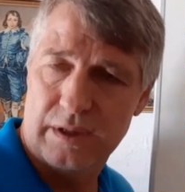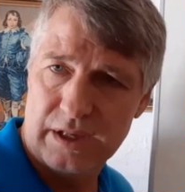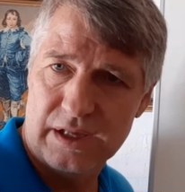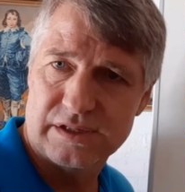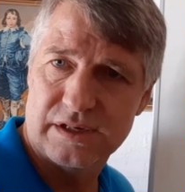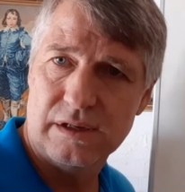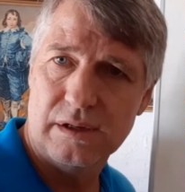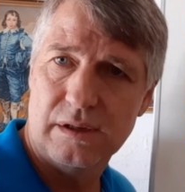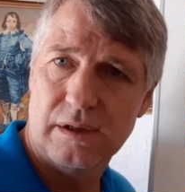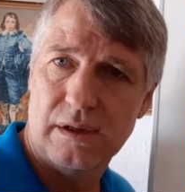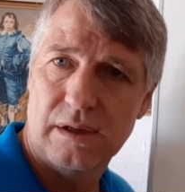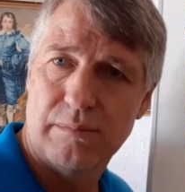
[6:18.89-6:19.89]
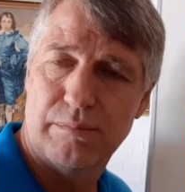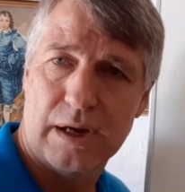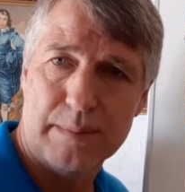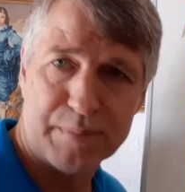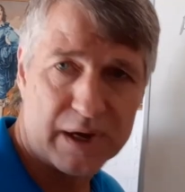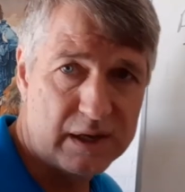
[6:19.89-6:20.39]
eaten
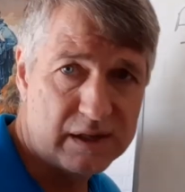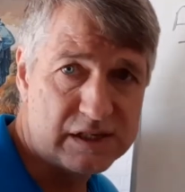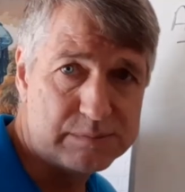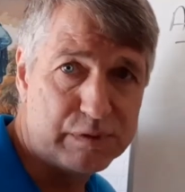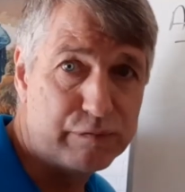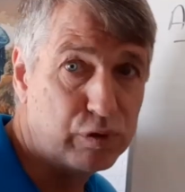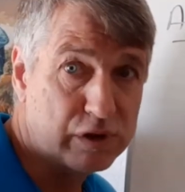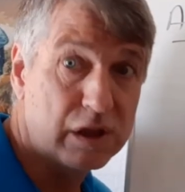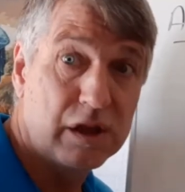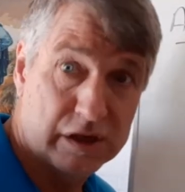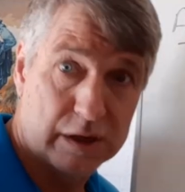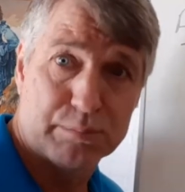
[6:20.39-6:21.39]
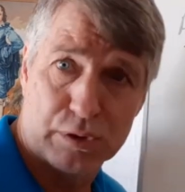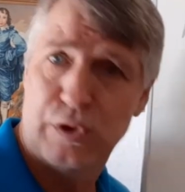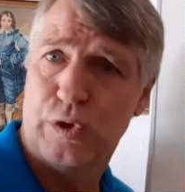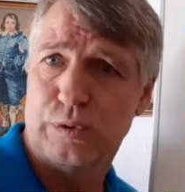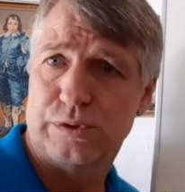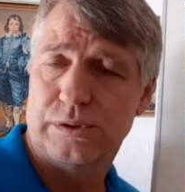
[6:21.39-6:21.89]
by predators before it can
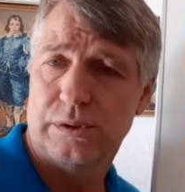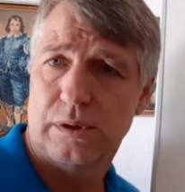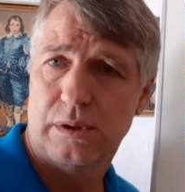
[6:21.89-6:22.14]
reproduce.